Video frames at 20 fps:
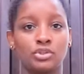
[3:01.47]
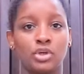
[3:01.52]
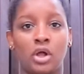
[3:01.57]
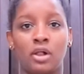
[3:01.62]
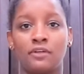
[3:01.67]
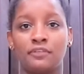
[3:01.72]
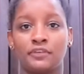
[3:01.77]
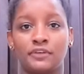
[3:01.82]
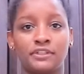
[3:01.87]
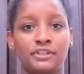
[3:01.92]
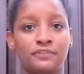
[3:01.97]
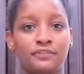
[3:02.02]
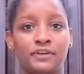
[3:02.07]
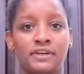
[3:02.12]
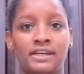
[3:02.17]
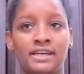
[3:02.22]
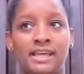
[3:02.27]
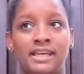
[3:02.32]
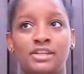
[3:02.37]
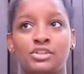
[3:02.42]
y'all for
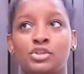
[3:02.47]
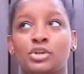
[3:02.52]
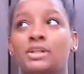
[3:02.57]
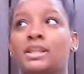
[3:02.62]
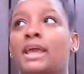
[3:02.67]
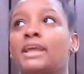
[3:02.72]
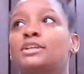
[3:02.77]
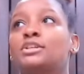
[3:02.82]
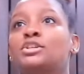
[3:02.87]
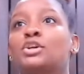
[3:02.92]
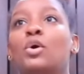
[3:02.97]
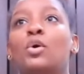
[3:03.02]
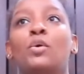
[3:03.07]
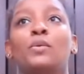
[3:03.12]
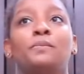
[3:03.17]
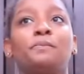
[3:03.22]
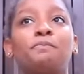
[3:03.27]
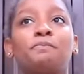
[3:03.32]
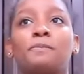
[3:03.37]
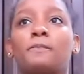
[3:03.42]
different days, or like
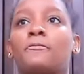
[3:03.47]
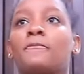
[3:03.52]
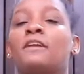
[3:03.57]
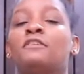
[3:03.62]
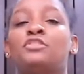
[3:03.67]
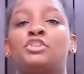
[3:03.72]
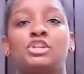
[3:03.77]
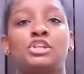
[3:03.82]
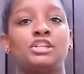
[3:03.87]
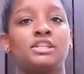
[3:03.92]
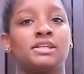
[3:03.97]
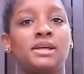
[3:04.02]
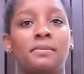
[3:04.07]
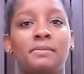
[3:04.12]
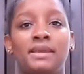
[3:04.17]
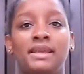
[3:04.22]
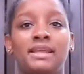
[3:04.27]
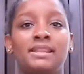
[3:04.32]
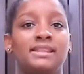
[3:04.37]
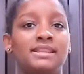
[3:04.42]
don't, if she's
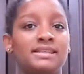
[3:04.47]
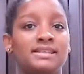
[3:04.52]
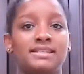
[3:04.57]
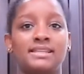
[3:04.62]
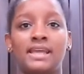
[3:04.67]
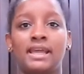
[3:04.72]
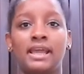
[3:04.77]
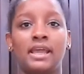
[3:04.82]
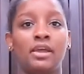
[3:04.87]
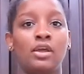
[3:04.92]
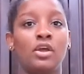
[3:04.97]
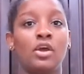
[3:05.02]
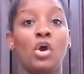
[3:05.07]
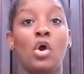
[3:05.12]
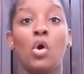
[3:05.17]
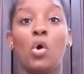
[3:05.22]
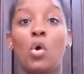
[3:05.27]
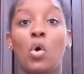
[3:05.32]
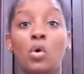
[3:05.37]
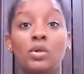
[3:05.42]
coming in this day,
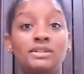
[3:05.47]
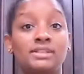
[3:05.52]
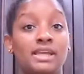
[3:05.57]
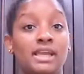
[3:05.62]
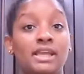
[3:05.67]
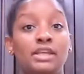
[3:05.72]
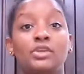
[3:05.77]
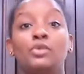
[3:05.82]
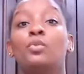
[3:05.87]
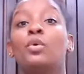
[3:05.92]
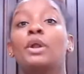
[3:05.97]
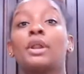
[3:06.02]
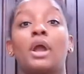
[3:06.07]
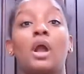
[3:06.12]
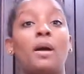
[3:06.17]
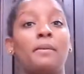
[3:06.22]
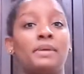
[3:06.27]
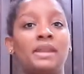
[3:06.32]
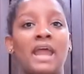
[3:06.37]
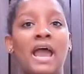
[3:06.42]
whole day, you want to
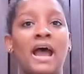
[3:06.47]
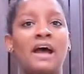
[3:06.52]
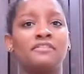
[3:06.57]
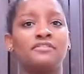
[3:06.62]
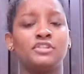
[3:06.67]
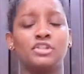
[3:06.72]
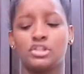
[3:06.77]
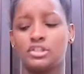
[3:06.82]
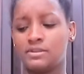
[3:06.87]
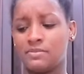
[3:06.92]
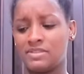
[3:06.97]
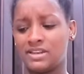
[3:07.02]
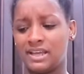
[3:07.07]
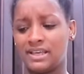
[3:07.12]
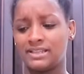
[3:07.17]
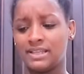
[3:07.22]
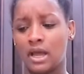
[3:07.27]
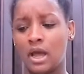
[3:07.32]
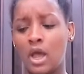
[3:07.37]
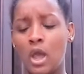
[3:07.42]
come in half day or something
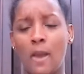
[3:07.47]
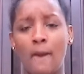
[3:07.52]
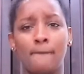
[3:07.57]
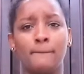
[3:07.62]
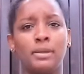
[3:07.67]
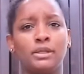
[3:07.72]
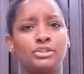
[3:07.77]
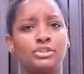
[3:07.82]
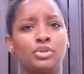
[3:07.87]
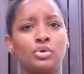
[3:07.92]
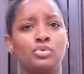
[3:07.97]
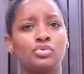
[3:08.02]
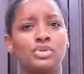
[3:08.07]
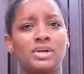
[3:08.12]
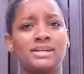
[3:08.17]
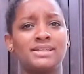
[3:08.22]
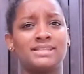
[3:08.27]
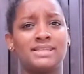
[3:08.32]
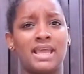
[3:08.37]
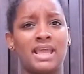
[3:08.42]
like that. But don't
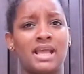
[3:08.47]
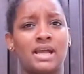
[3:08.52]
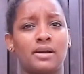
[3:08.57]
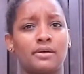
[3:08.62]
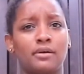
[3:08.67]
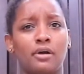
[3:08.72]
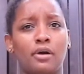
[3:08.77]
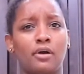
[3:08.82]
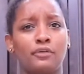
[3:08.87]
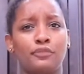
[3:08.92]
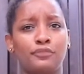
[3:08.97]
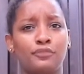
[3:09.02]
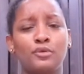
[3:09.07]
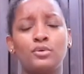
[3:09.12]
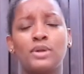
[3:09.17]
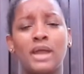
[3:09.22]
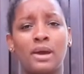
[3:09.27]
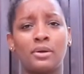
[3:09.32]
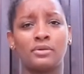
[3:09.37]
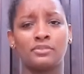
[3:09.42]
try to take
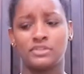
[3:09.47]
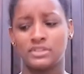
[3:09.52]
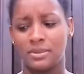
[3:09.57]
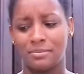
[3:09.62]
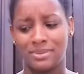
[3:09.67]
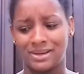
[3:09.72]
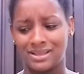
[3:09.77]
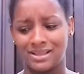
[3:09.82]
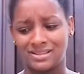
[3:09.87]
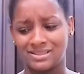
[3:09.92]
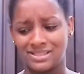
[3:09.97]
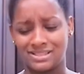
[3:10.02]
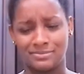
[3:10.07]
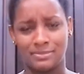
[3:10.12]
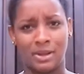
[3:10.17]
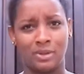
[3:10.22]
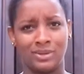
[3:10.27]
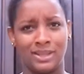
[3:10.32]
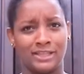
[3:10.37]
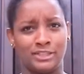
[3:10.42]
food out of somebody else's
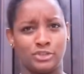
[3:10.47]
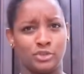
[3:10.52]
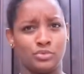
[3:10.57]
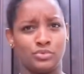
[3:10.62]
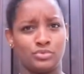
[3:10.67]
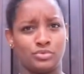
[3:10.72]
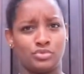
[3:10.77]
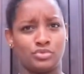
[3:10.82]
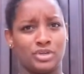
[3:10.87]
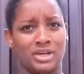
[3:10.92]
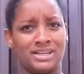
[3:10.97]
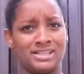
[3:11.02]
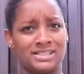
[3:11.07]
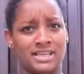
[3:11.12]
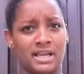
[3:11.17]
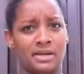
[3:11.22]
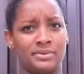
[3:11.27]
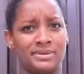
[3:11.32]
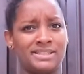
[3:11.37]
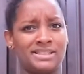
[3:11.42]
mouth. Like don't try to
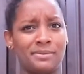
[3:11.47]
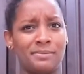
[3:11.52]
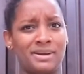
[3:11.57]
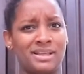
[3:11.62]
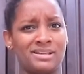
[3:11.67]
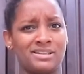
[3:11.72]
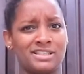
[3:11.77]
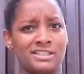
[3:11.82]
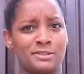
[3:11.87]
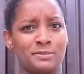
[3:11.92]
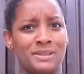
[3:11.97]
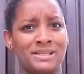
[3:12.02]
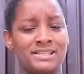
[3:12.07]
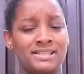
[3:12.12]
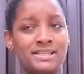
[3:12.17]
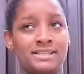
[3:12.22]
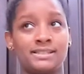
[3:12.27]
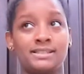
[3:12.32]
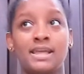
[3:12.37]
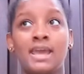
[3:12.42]
take away somebody else's
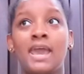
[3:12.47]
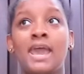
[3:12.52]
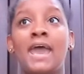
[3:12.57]
blessings.